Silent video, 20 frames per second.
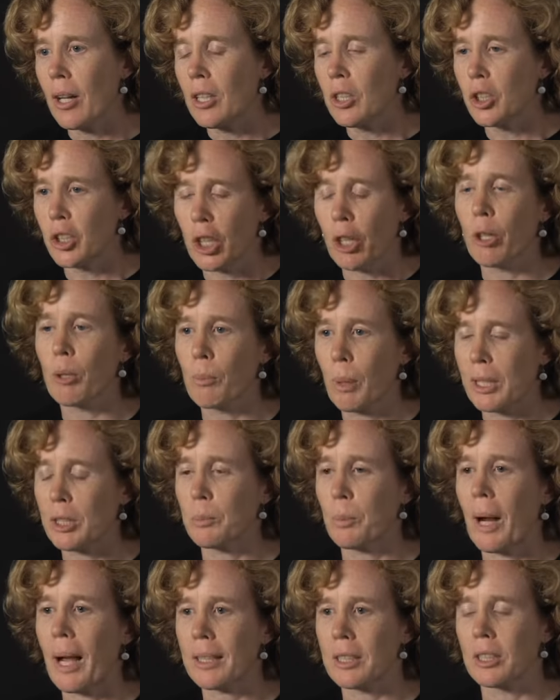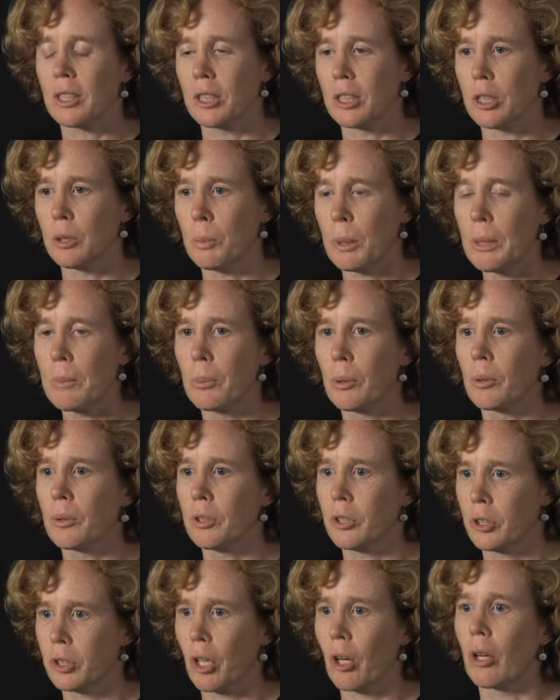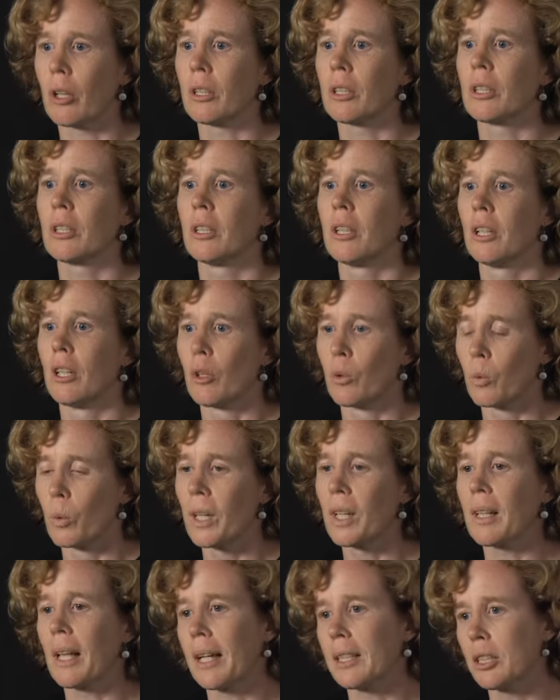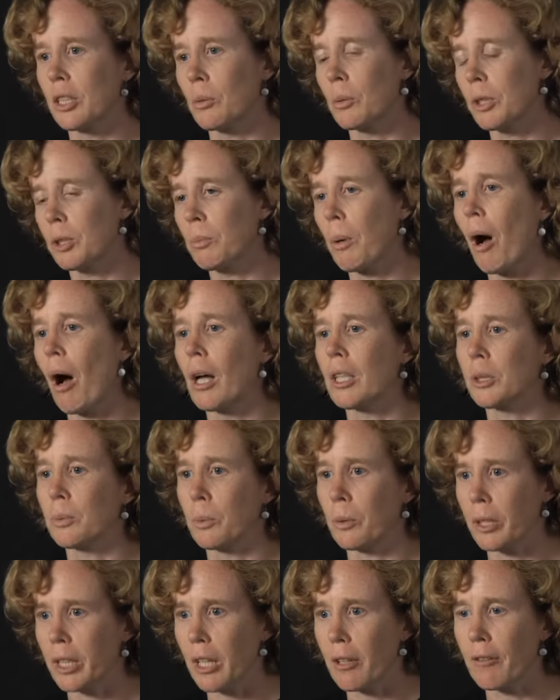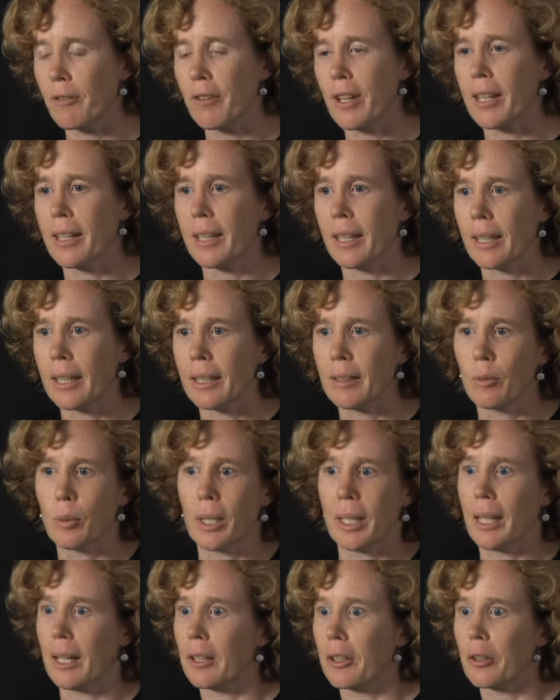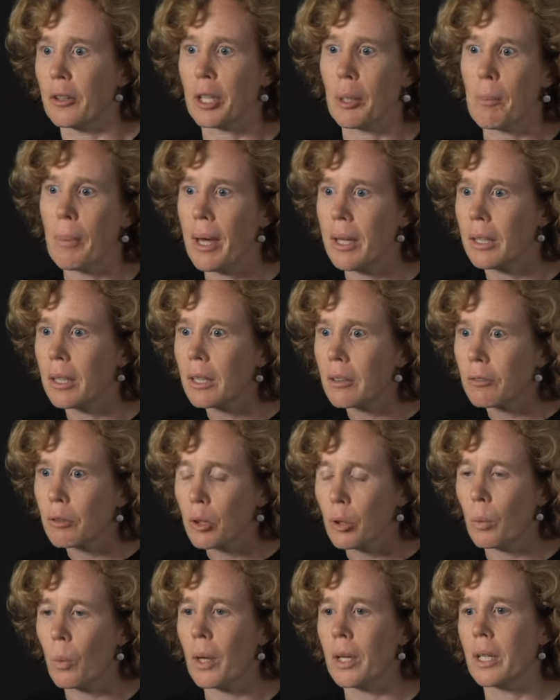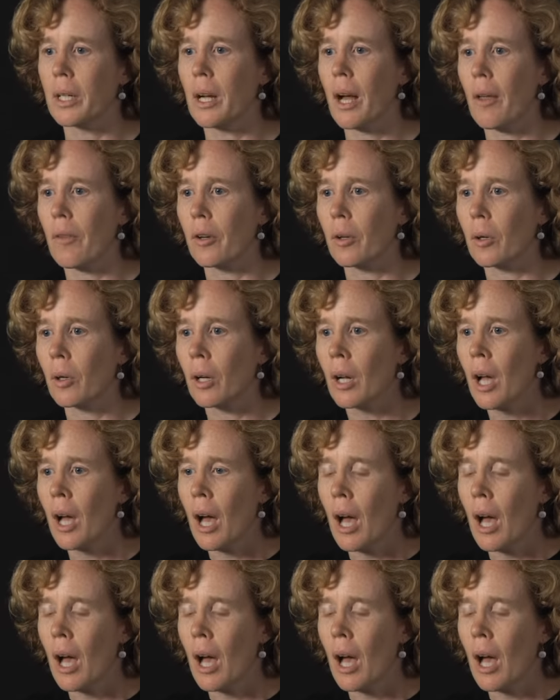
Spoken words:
Sharing best practices, people start realizing what's possible, innovating, we get a little competitive with one another.